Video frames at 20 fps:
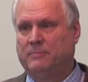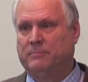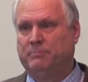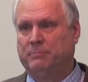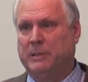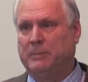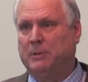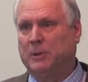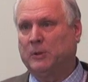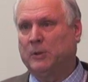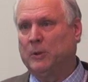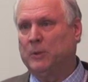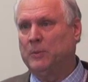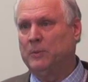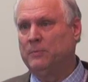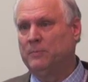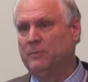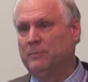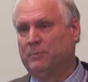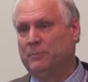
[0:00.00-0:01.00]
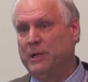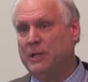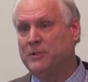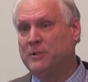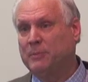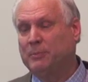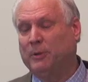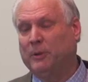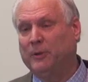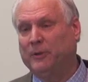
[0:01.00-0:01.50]
biblical
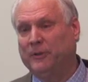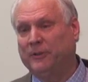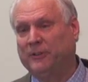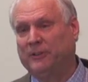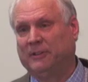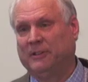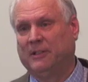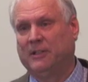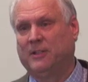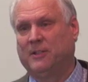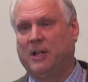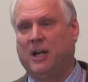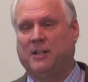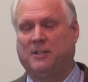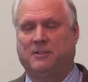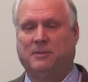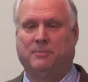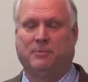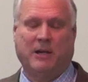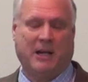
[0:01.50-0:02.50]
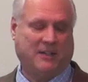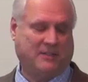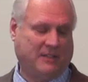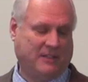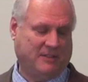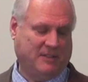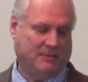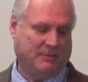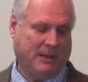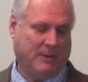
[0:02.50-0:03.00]
principles and thoughts and
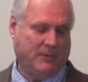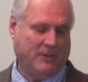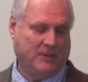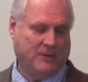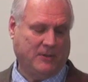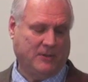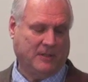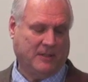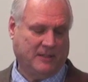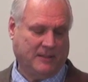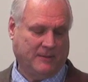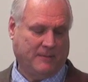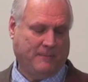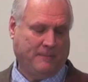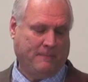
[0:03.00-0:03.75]
processes by which you can